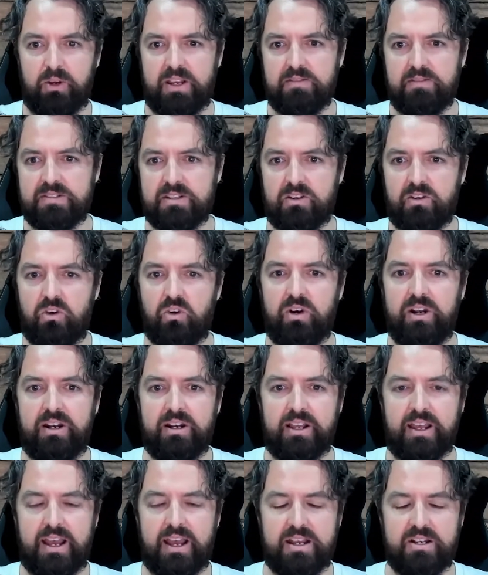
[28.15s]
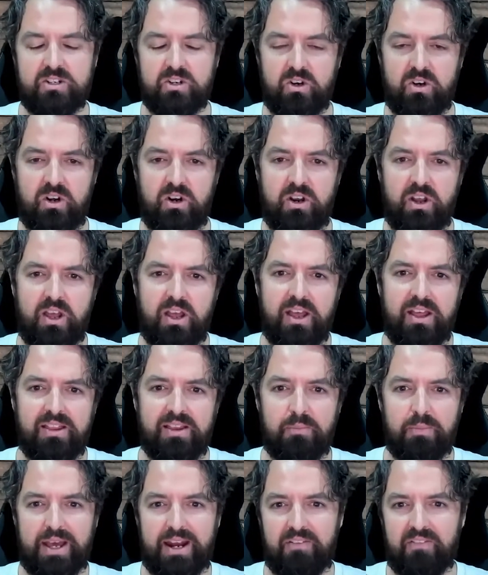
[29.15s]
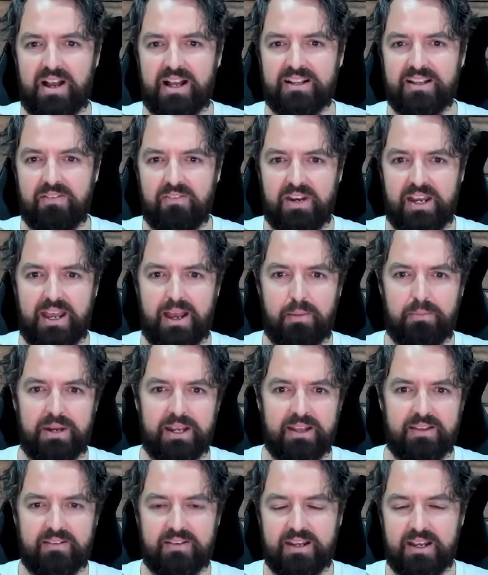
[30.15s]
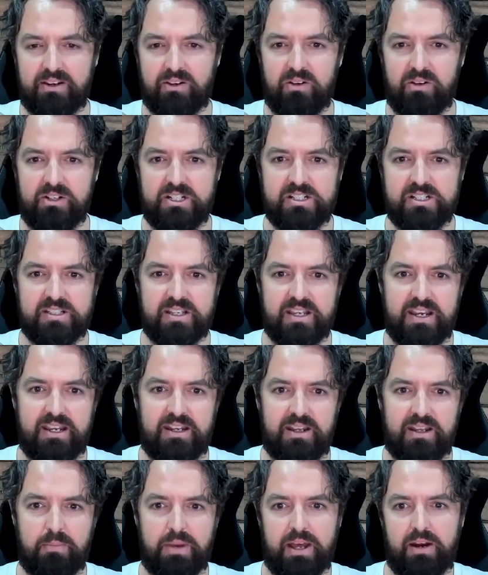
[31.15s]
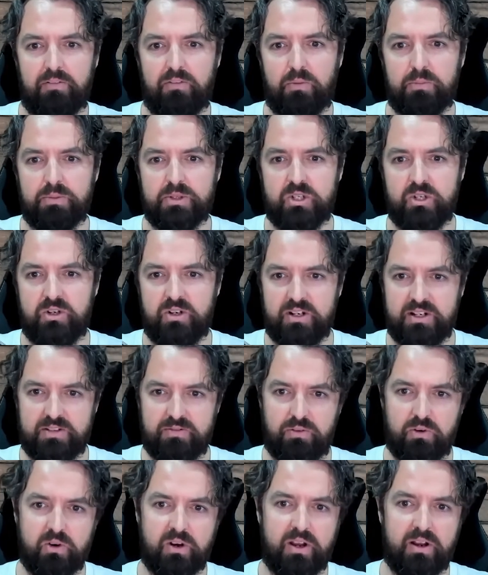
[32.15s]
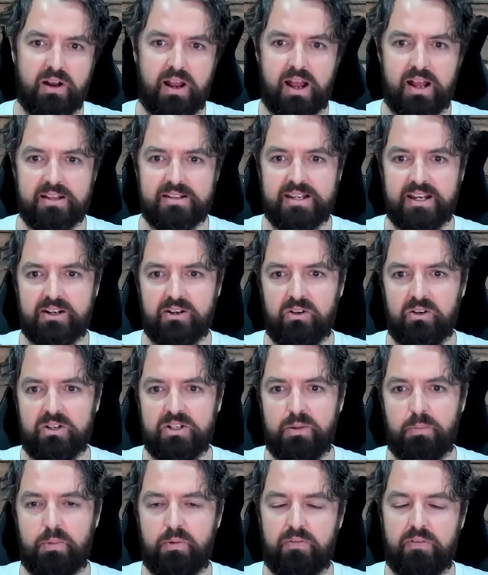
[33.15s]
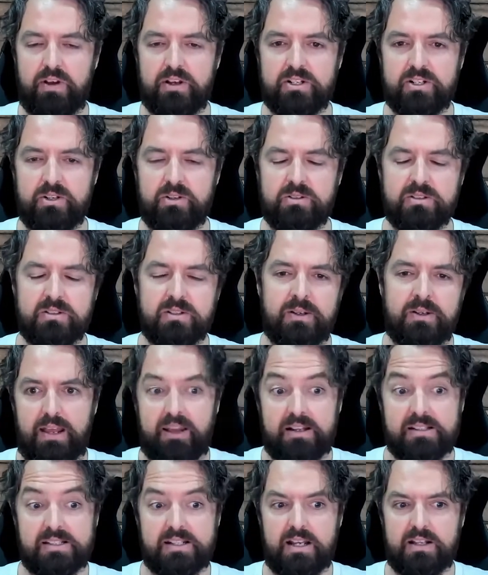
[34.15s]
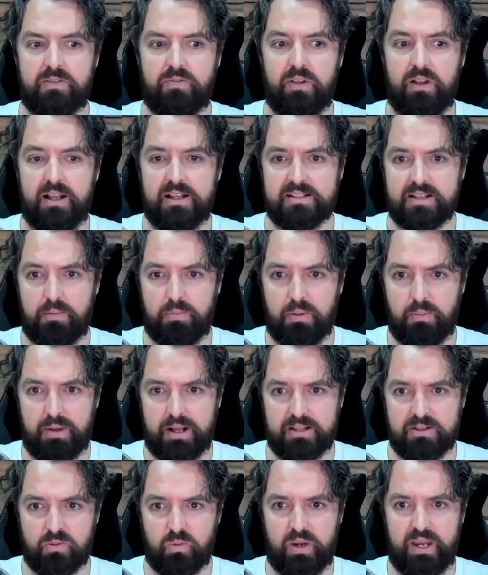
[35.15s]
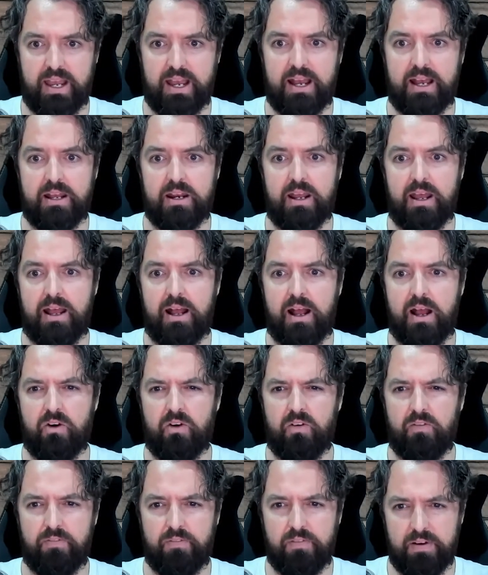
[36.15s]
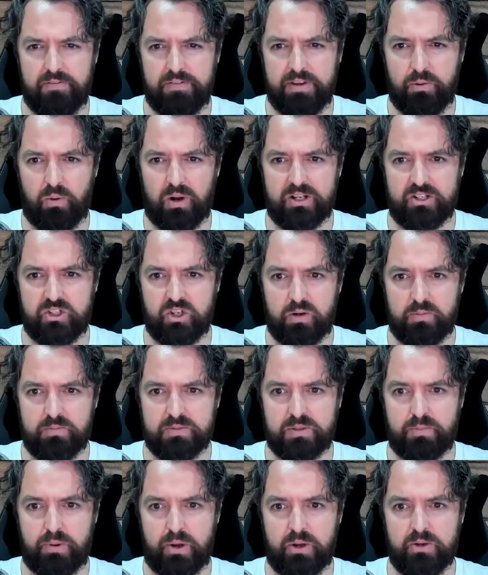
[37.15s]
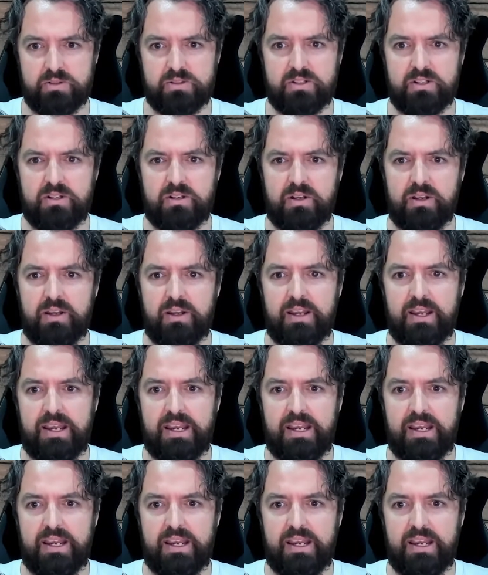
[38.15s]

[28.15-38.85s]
Gives us good indication on the amount of activity happening in the technology scene, the amount of opportunities for technology professionals. And our stats for the last couple of months, we had 151 jobs posted